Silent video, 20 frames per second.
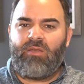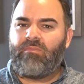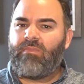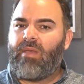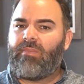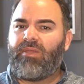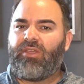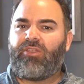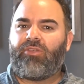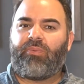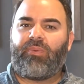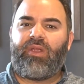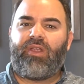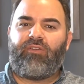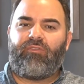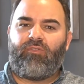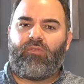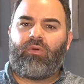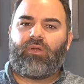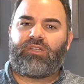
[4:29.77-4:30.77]
maybe 3
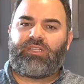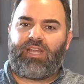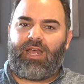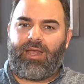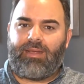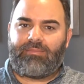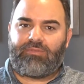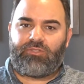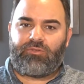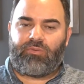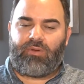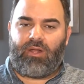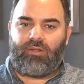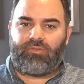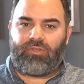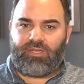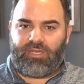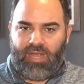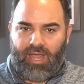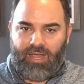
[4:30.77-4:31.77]
or 4 times
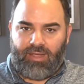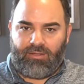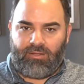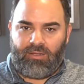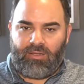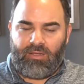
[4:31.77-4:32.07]
throughout the day.